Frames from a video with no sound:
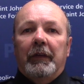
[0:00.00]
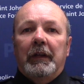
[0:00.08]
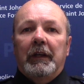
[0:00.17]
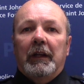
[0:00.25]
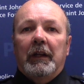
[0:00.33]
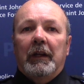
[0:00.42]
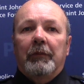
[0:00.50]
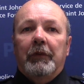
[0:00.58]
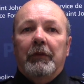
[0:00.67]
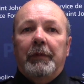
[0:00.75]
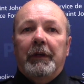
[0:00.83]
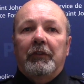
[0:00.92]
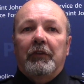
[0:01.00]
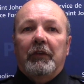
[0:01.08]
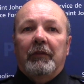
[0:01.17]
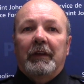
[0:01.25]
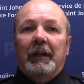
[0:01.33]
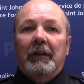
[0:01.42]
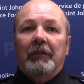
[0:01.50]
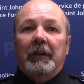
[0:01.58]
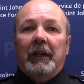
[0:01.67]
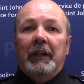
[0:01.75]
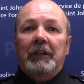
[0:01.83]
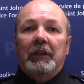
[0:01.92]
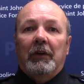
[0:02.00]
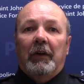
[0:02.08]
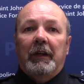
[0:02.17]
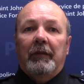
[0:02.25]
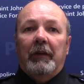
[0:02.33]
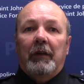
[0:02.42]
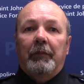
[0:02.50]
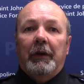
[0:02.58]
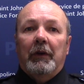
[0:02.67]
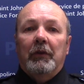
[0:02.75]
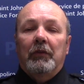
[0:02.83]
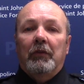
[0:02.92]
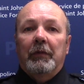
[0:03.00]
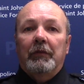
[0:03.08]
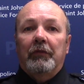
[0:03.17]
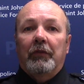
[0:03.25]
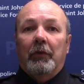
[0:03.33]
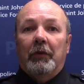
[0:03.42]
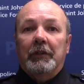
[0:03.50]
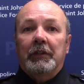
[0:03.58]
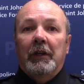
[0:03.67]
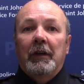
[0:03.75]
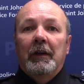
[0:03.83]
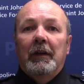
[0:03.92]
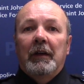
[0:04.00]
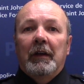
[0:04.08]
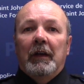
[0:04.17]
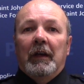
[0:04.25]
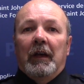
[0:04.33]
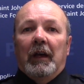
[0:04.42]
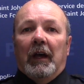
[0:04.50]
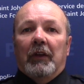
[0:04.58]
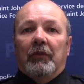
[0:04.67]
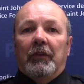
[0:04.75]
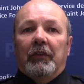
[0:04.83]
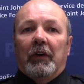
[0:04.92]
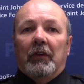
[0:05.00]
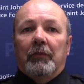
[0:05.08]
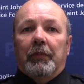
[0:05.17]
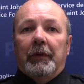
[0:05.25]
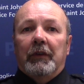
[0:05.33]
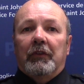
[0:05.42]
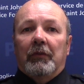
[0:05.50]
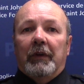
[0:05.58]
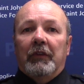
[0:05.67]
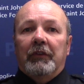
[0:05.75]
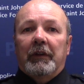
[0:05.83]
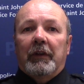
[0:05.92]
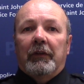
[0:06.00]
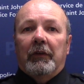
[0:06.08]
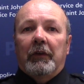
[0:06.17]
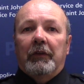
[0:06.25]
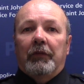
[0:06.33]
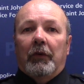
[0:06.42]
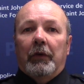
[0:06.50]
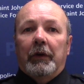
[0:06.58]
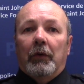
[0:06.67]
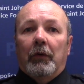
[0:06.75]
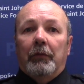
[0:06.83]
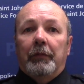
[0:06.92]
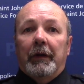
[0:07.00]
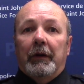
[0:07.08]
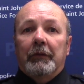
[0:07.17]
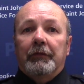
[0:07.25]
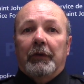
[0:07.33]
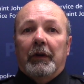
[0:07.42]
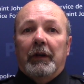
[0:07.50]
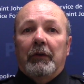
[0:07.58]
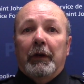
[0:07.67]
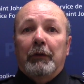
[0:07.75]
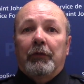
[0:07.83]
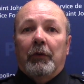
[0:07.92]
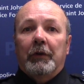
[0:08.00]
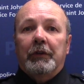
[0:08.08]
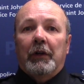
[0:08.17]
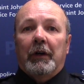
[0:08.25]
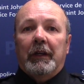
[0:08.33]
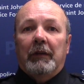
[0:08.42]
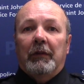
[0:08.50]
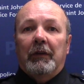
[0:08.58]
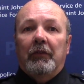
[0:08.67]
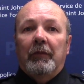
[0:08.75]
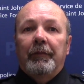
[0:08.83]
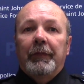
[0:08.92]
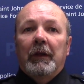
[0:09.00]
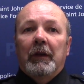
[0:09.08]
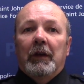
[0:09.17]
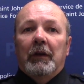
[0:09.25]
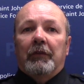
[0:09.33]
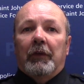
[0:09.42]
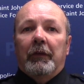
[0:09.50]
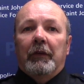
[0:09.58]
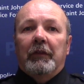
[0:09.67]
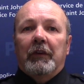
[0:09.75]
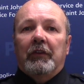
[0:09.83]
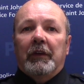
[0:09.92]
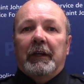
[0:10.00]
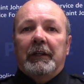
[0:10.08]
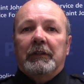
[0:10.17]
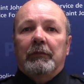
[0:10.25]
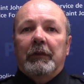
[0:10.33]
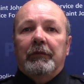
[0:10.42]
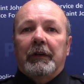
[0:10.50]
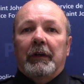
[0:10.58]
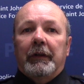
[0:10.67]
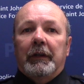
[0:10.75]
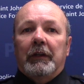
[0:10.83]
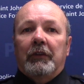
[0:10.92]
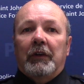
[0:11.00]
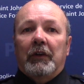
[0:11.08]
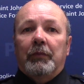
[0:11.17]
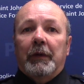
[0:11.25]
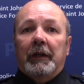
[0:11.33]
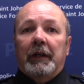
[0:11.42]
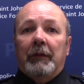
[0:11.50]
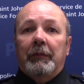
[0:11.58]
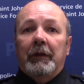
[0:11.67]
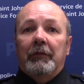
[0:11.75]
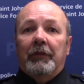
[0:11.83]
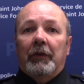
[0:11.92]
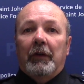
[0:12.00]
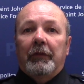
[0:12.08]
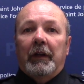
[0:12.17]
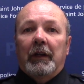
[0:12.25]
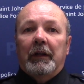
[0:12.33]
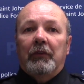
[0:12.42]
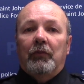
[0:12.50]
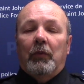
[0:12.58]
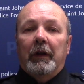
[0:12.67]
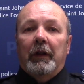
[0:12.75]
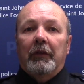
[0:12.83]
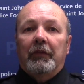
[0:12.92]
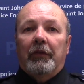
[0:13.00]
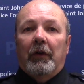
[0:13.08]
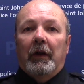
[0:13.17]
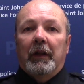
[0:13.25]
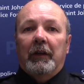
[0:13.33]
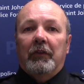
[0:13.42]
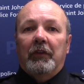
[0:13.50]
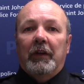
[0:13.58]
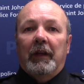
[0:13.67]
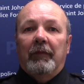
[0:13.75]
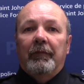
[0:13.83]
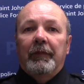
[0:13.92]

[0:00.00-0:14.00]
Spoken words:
that he had a number of pieces of identification on him that appeared to have been forged. As a result, police arrested the 34-year-old male for uttering forged documents. Further investigation revealed that the suspect had been involved in at least one other fraud in the city.